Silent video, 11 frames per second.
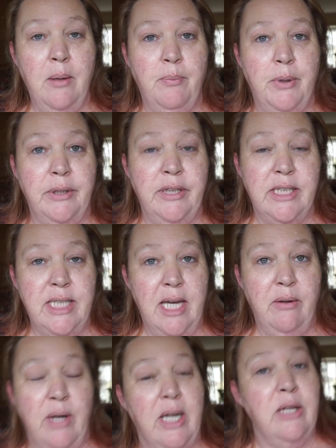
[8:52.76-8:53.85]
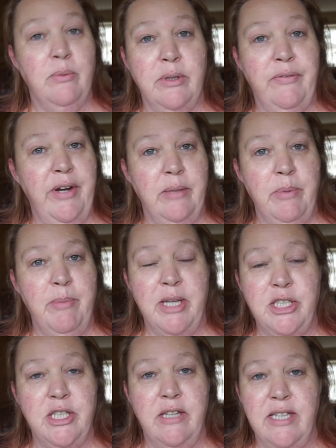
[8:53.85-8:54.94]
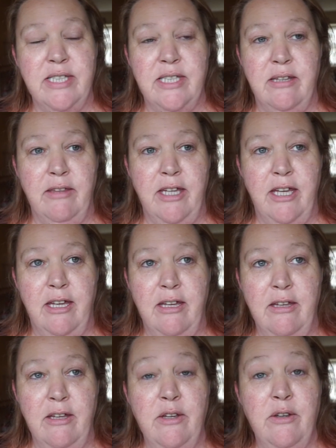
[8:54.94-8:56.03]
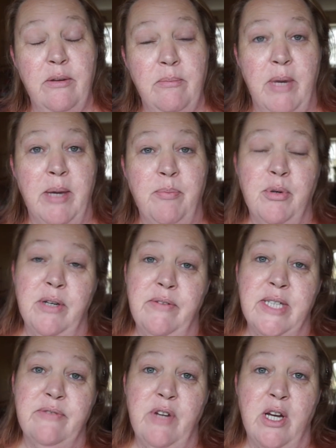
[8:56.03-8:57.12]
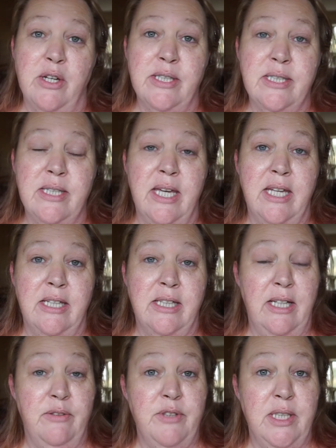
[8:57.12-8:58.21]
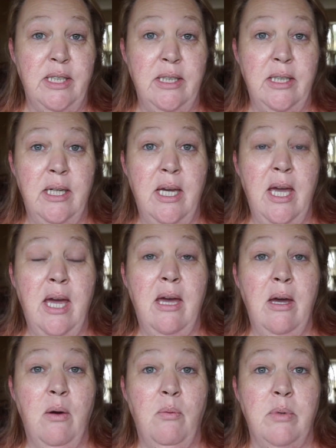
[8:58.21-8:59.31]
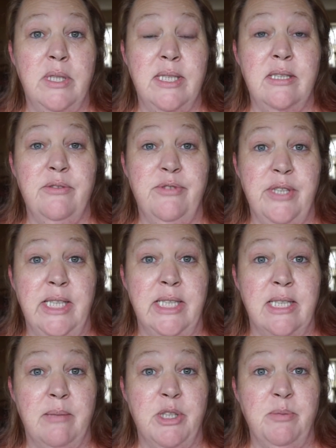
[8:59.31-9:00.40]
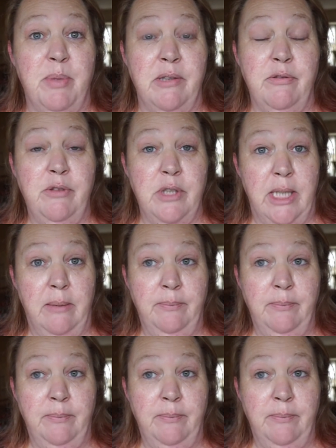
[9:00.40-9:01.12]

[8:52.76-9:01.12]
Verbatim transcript: But the town, and you would have heard me mention this in my previous vlogs, in Clifden, was severely damaged by flooding.